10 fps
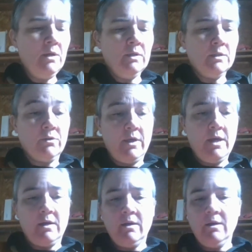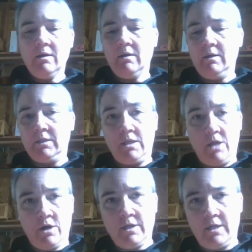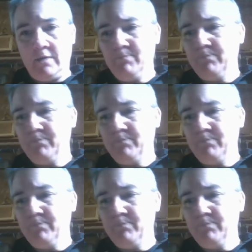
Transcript: So then is the arti.